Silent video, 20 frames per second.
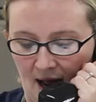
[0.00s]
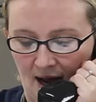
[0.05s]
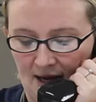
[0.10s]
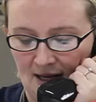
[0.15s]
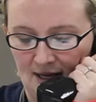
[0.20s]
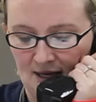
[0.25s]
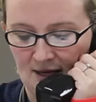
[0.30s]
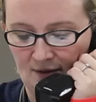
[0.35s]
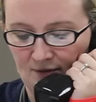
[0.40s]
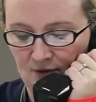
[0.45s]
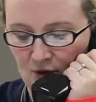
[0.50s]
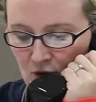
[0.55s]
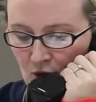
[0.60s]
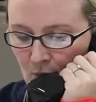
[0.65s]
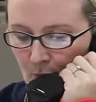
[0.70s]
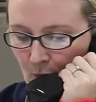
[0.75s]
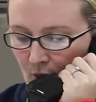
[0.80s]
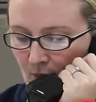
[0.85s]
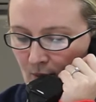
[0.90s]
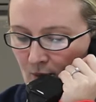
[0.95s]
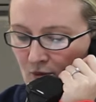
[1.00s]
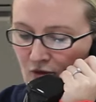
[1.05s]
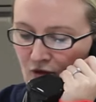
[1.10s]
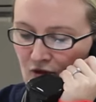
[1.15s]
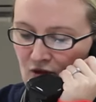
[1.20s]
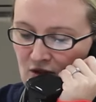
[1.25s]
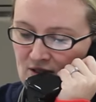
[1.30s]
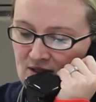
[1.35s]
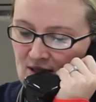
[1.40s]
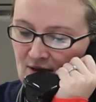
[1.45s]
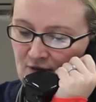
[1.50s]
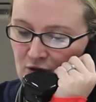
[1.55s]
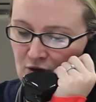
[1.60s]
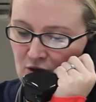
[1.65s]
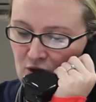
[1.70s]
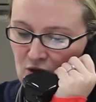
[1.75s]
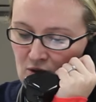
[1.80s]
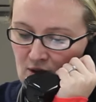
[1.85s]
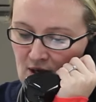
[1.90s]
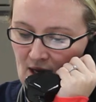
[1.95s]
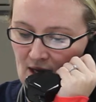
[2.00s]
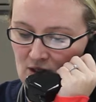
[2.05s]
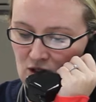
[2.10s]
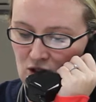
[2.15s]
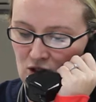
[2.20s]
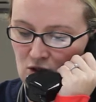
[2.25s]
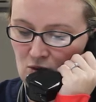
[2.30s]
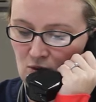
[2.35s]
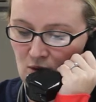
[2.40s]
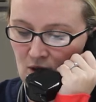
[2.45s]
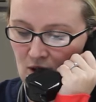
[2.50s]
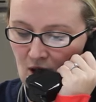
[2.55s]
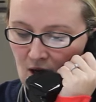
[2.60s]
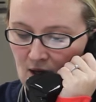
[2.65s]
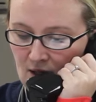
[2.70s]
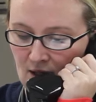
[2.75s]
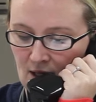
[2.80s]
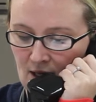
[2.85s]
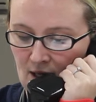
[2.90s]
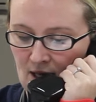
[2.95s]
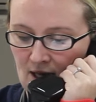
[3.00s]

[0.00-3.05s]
I can give you an appointment for this afternoon at 2 o'clock.